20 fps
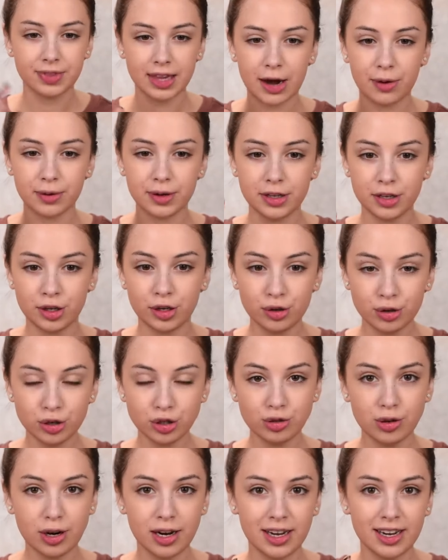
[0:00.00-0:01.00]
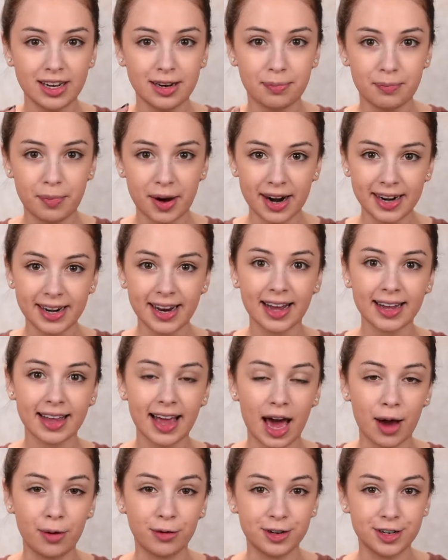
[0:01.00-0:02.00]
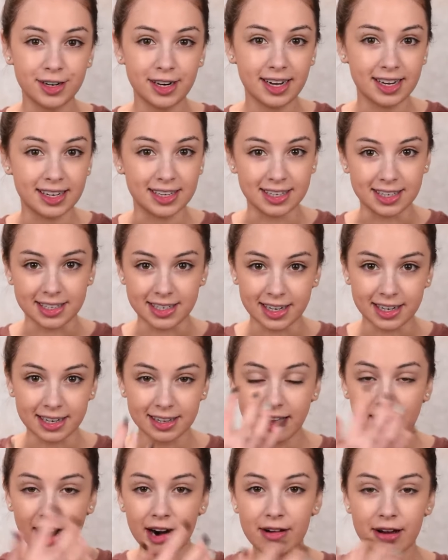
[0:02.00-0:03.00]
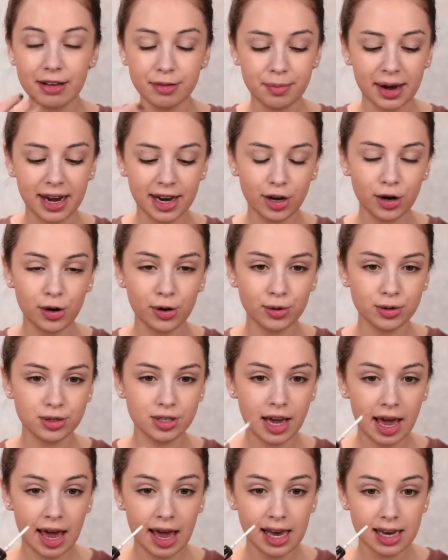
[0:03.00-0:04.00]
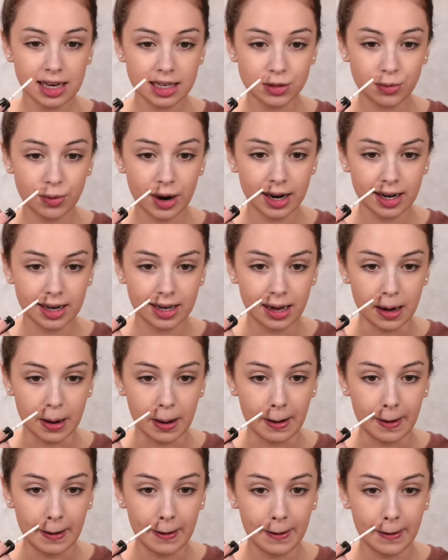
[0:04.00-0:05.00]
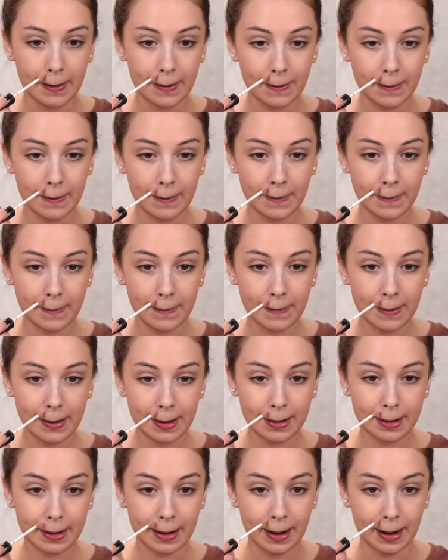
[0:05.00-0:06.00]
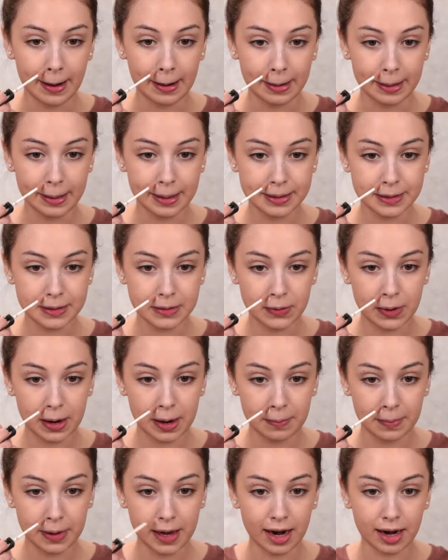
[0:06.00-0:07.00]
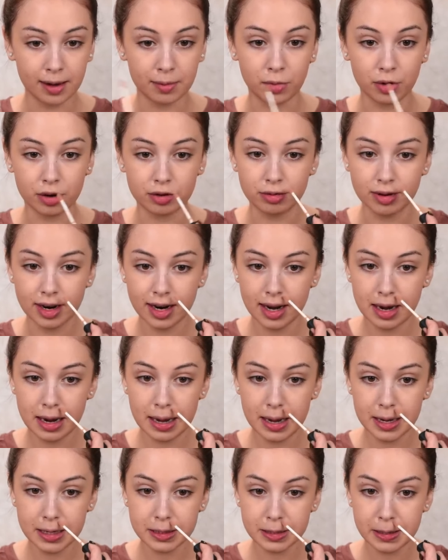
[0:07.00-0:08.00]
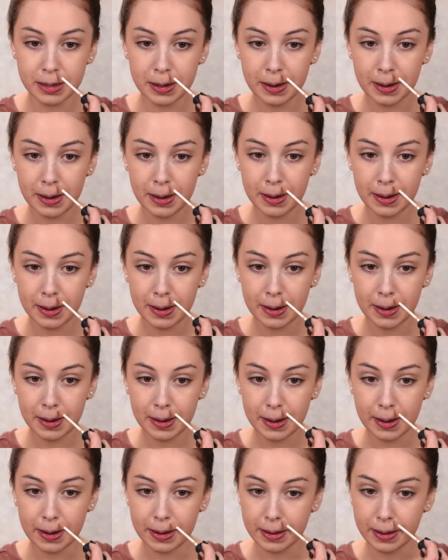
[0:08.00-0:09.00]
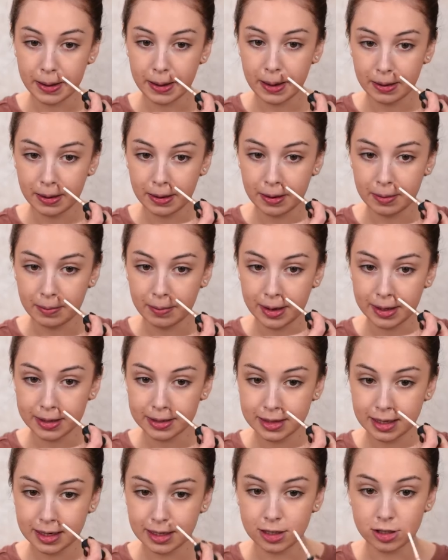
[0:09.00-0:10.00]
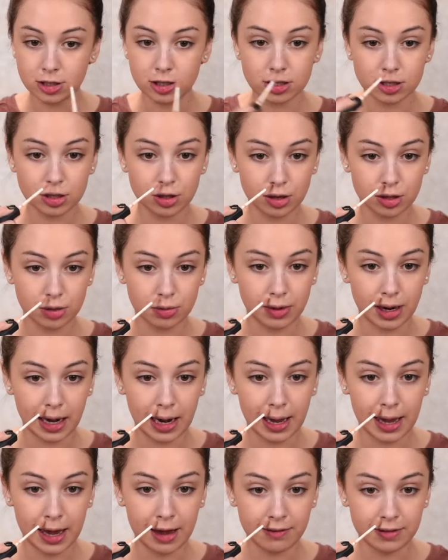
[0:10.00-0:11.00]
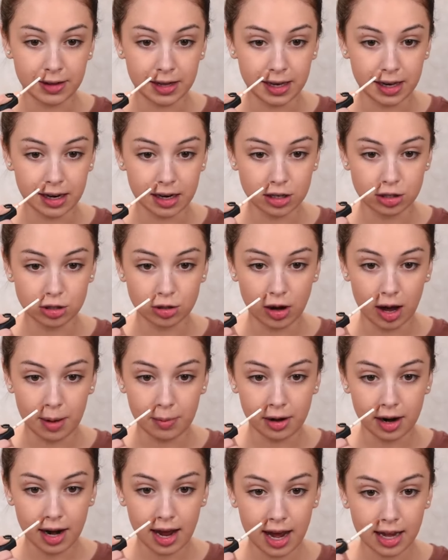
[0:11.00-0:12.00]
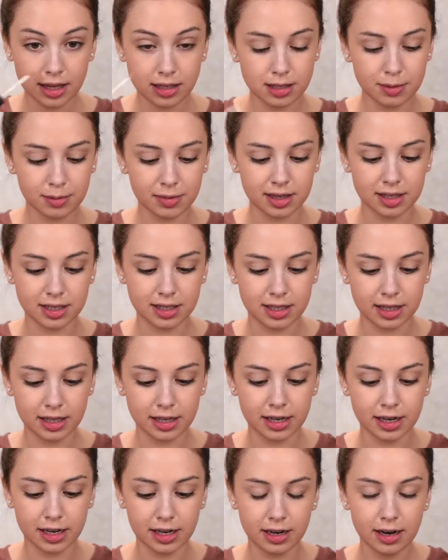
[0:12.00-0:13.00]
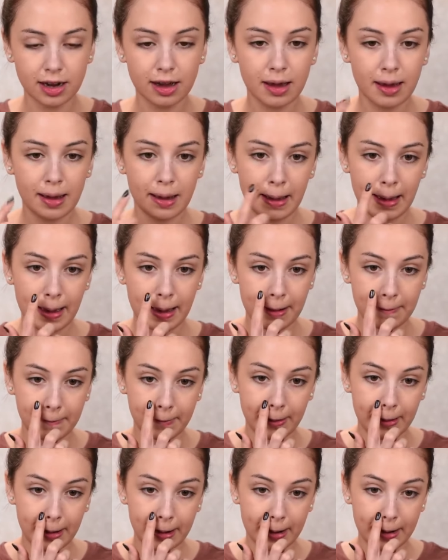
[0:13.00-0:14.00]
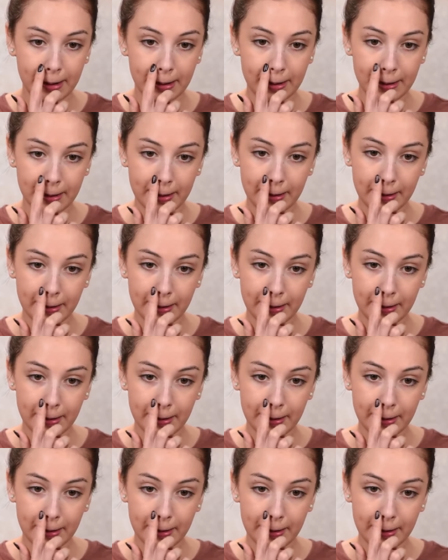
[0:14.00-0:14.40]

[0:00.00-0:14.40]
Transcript: Now, usually the part that I want to conceal around my nose is right here. Right here. This is where I'm getting more redness, and you know, my skin is just not really even here, so I'm gonna add some concealer and I'm gonna